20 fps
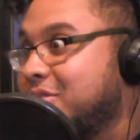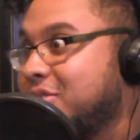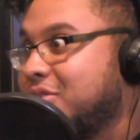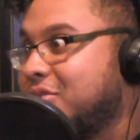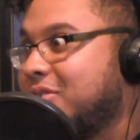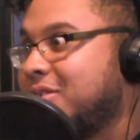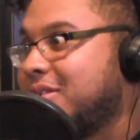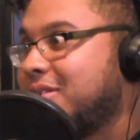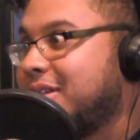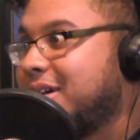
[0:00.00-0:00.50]

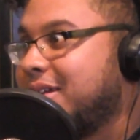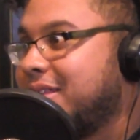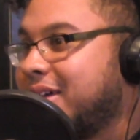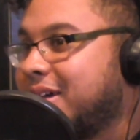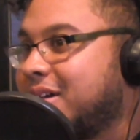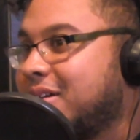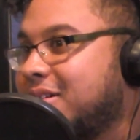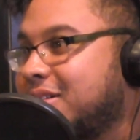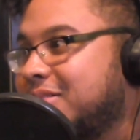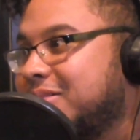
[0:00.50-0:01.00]
Sure, not
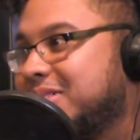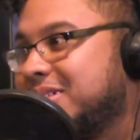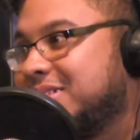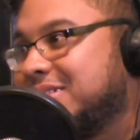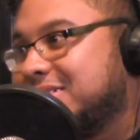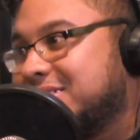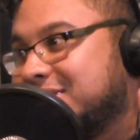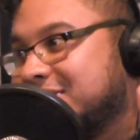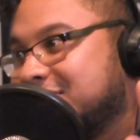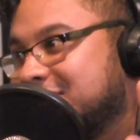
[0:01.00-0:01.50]
like, oh,
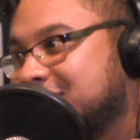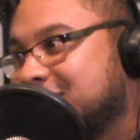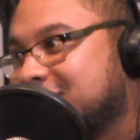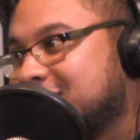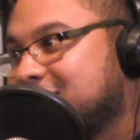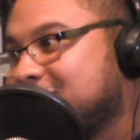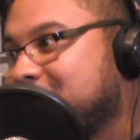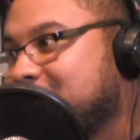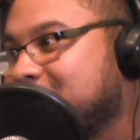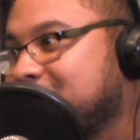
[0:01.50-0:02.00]
well,
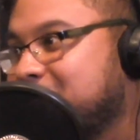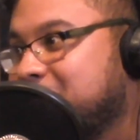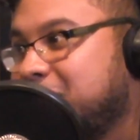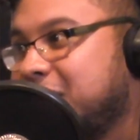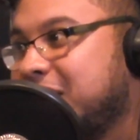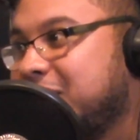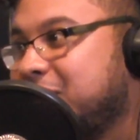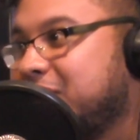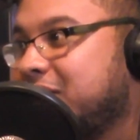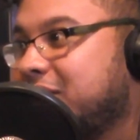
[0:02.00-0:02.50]

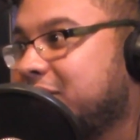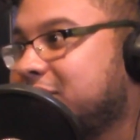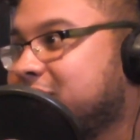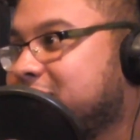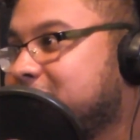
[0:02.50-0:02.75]
maybe.